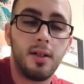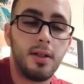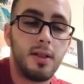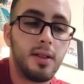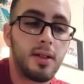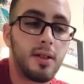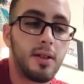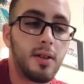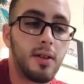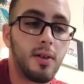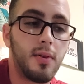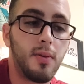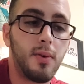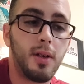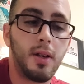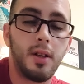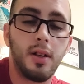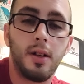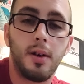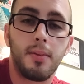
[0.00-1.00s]
it could have
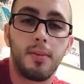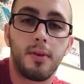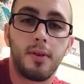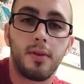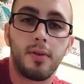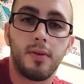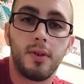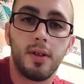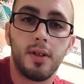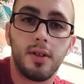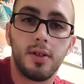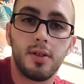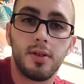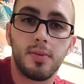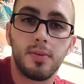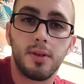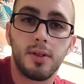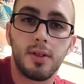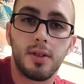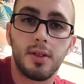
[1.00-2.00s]
went a number of ways
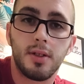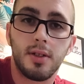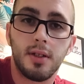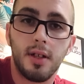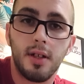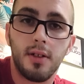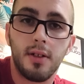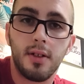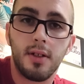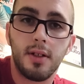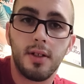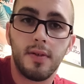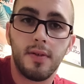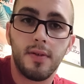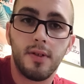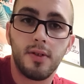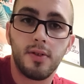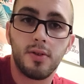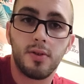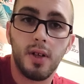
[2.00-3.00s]
because the other
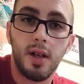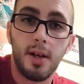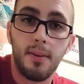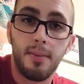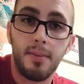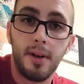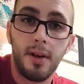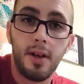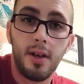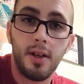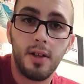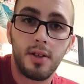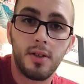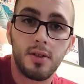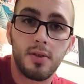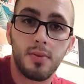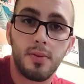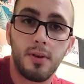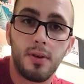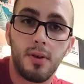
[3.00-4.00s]
individual had paid his
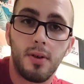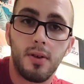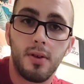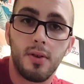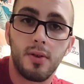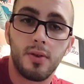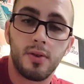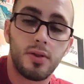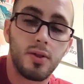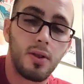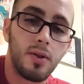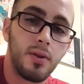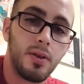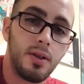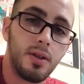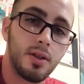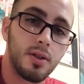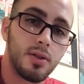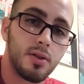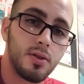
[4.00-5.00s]
part, or so he
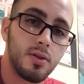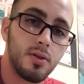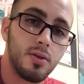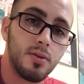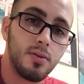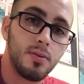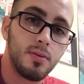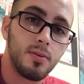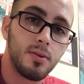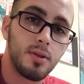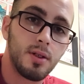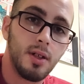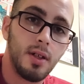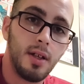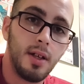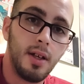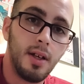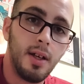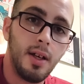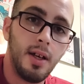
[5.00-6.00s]
assumes,
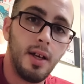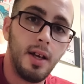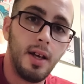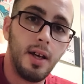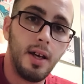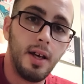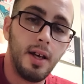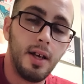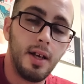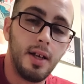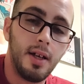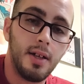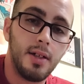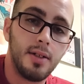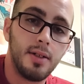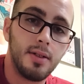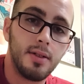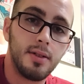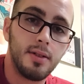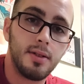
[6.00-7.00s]

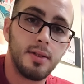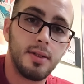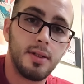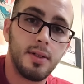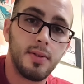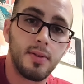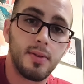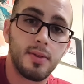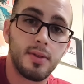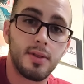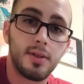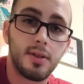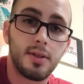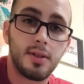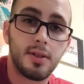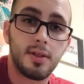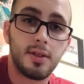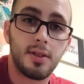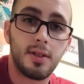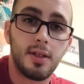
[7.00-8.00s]
and it
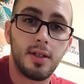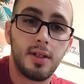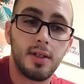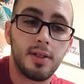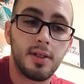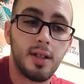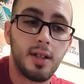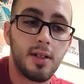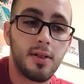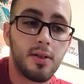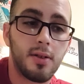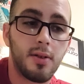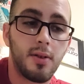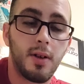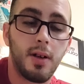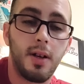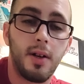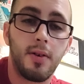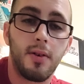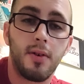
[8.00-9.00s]
was a technical
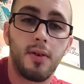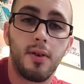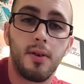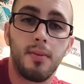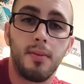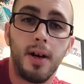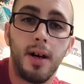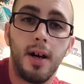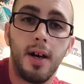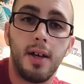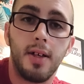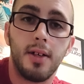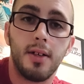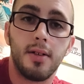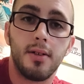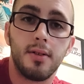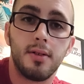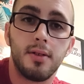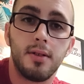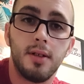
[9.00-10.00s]
error on my
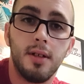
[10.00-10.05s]
end.